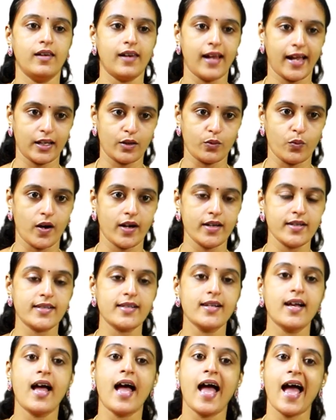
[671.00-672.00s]

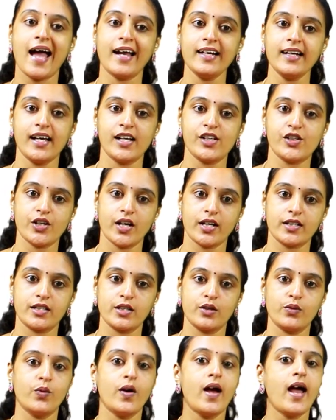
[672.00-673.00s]
Likewise, an
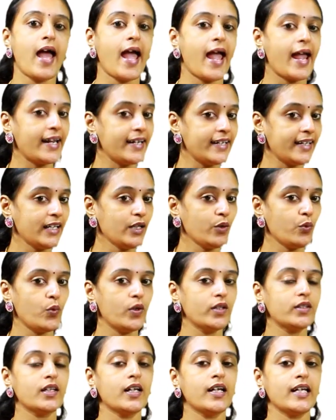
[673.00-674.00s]
adjective ending
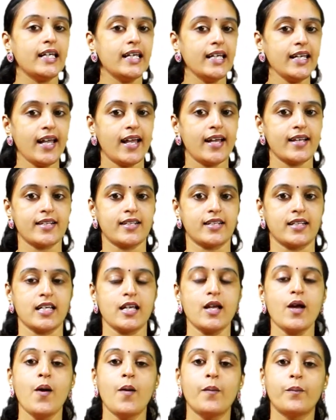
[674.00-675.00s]
with est
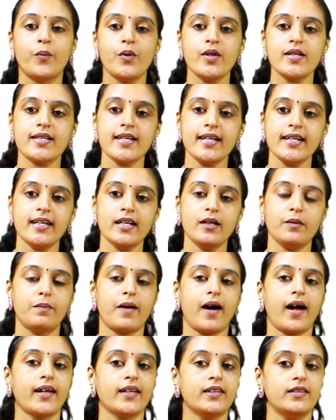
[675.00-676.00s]
preceded
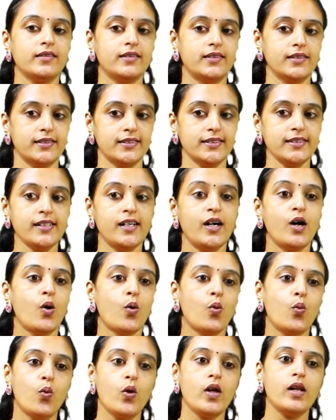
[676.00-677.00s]
by the
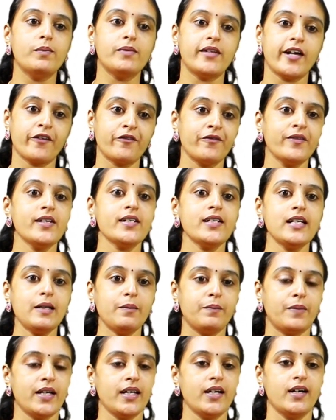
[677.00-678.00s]
will
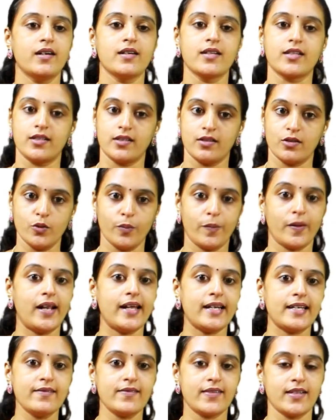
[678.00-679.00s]
definitely be a
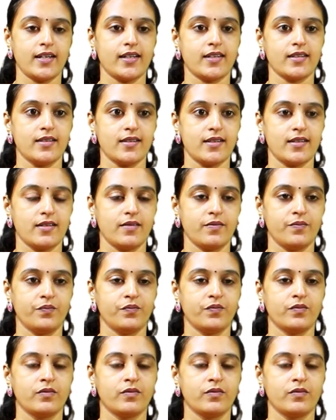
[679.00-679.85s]
superlative sentence.